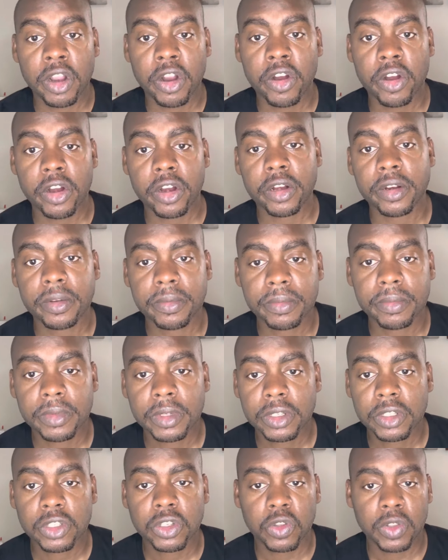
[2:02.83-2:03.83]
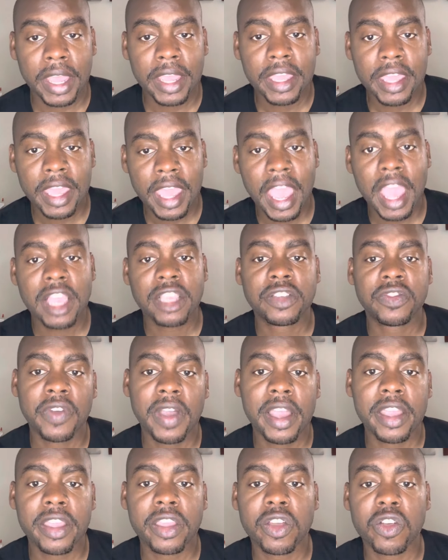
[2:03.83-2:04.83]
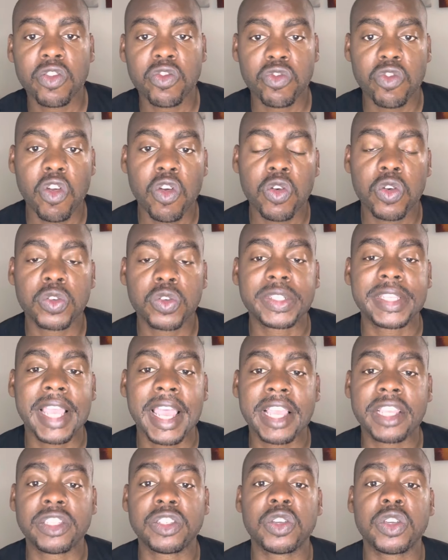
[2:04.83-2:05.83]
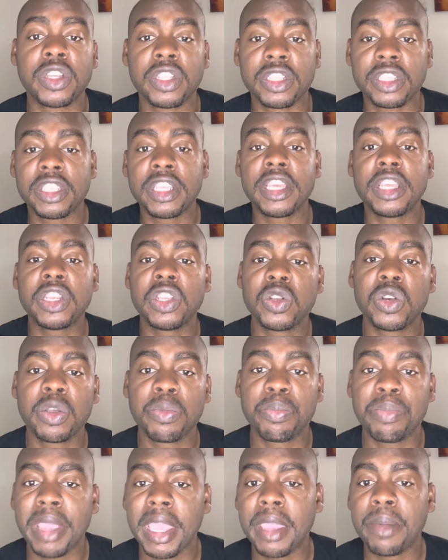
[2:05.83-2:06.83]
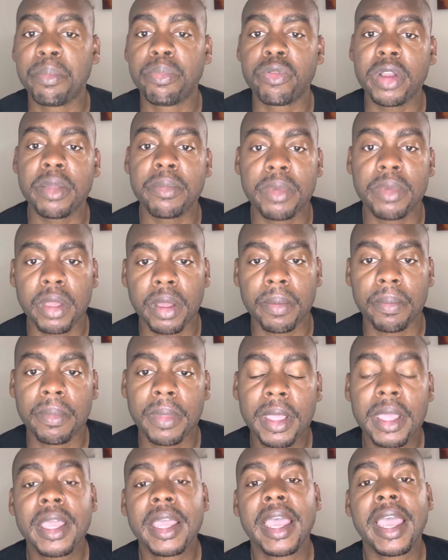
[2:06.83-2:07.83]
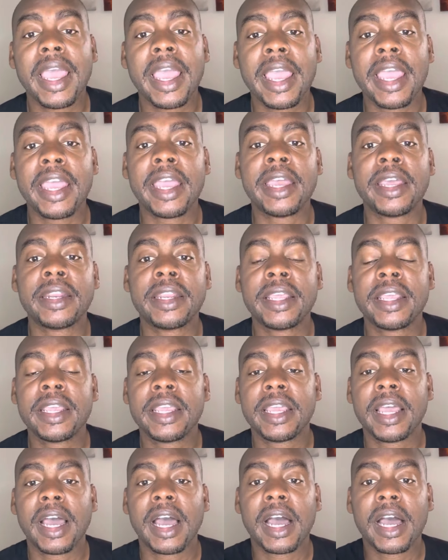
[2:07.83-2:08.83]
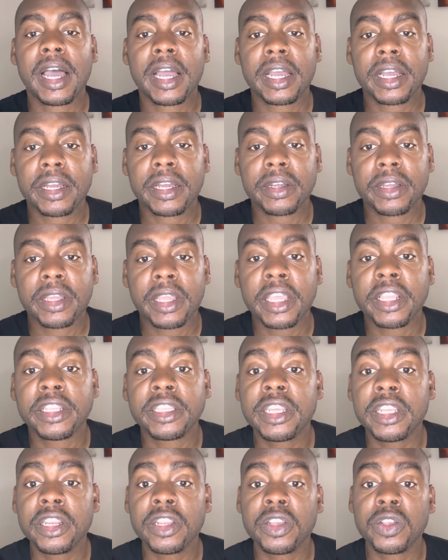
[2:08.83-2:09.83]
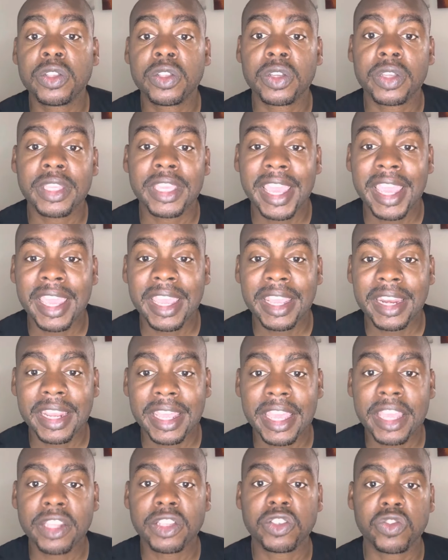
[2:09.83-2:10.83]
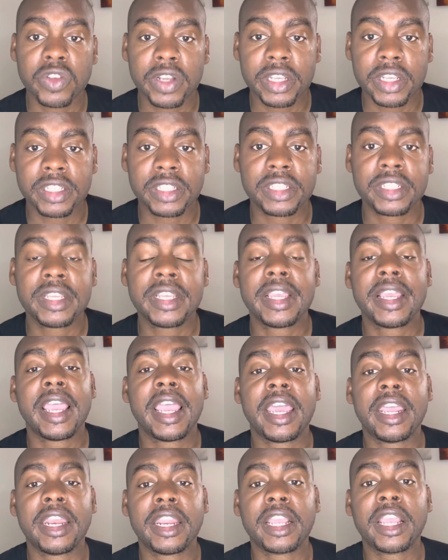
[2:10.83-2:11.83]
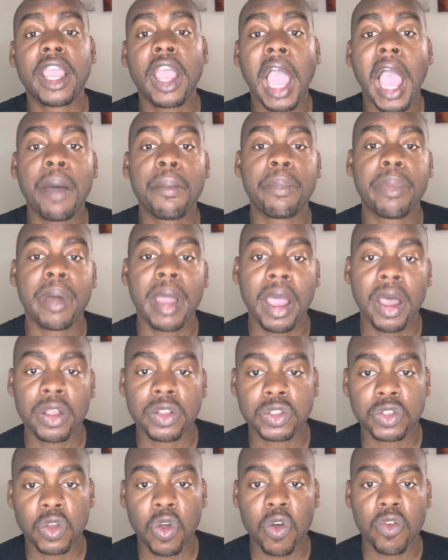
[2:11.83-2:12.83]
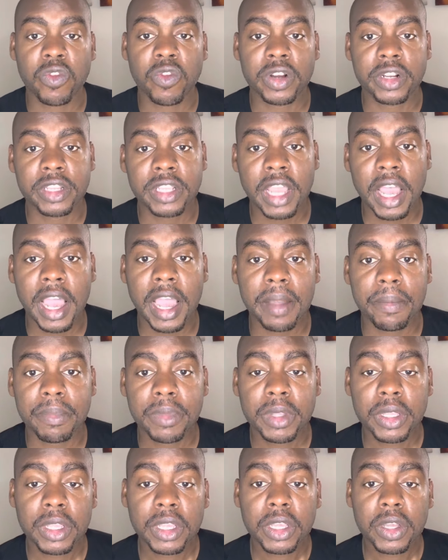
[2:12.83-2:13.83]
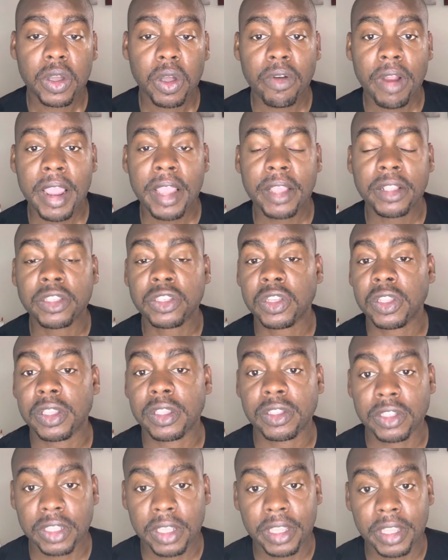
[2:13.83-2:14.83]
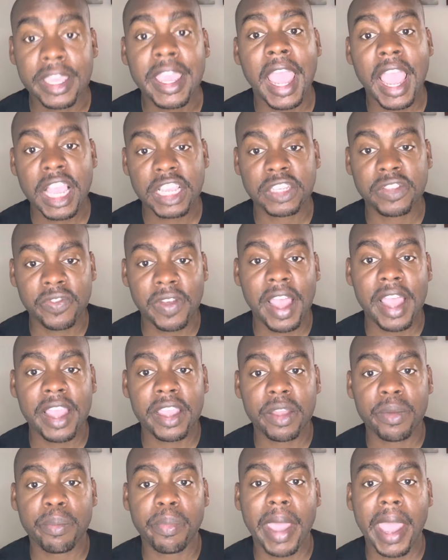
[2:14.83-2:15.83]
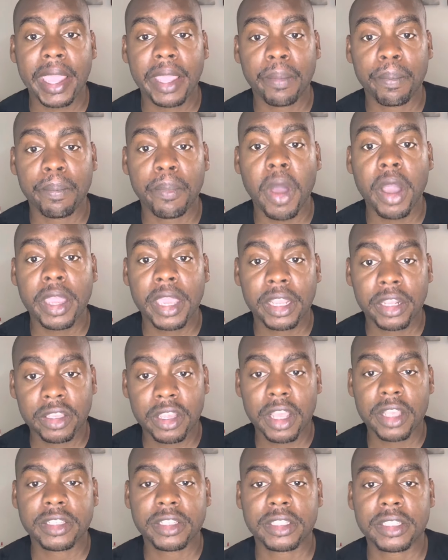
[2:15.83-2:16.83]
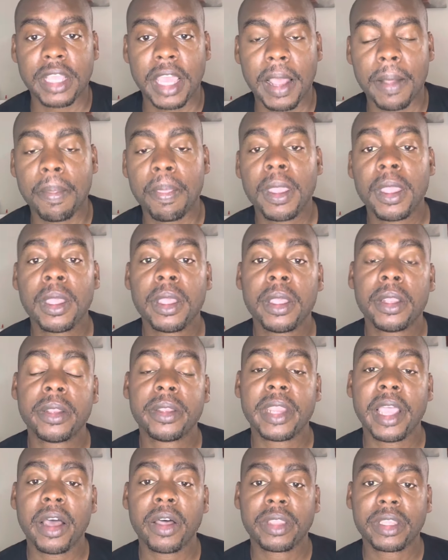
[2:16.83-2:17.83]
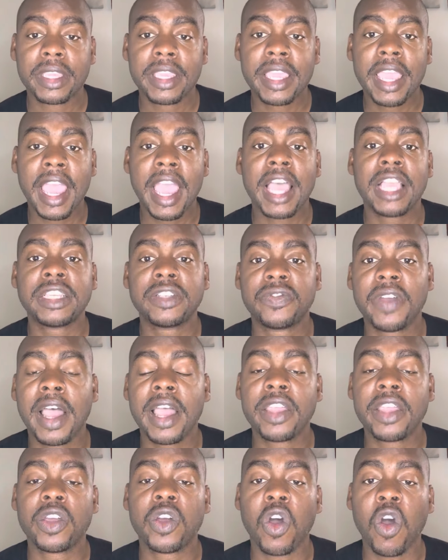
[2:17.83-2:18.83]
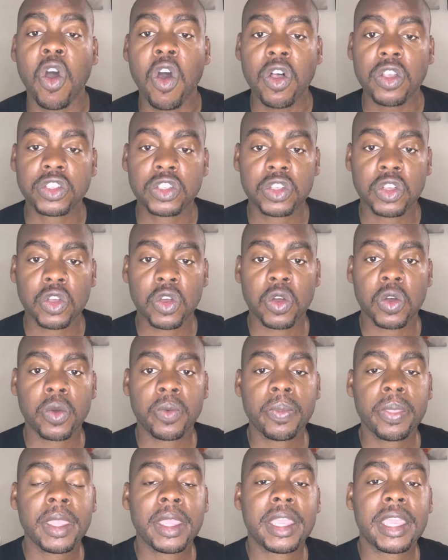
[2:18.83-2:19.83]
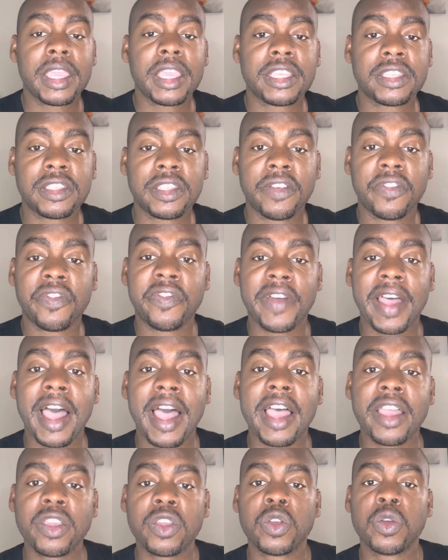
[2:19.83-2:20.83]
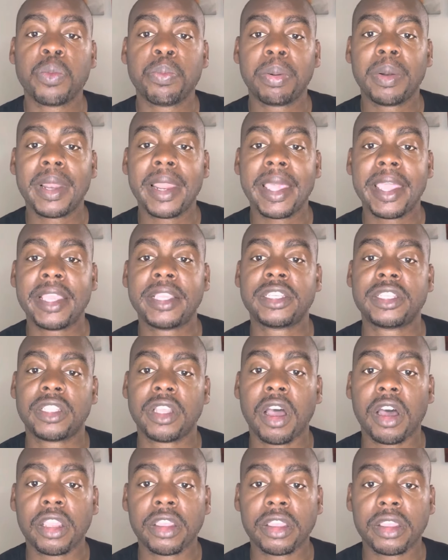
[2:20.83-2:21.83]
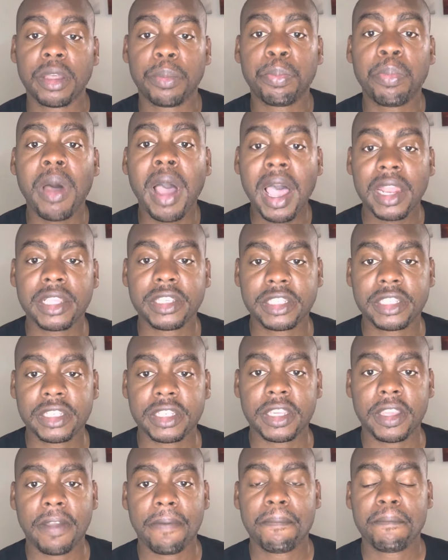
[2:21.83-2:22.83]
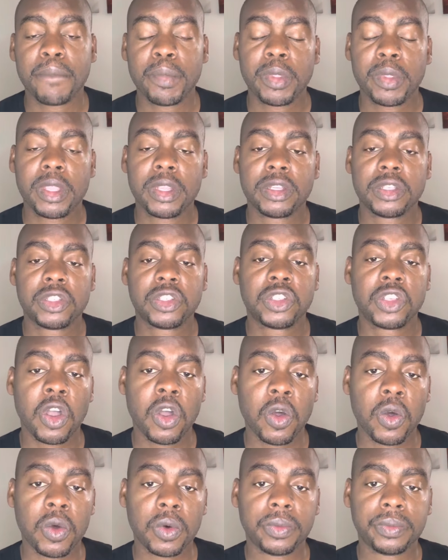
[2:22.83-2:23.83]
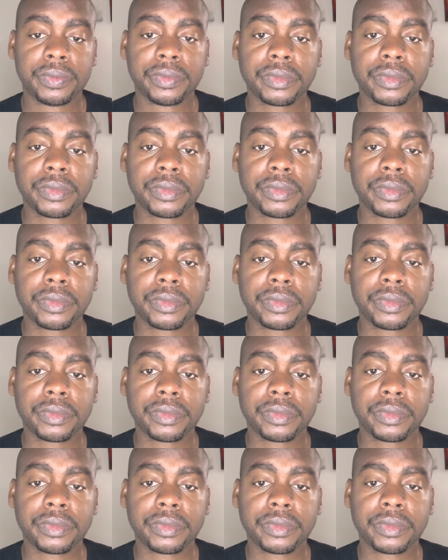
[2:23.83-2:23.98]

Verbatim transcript: earned so that cash value grows as you continue to pay premium and uh, continue to gain interest and it compounds over time all right, so, so the cash value back bucket does that. Now, the cash value also is the value placed on the policy. So,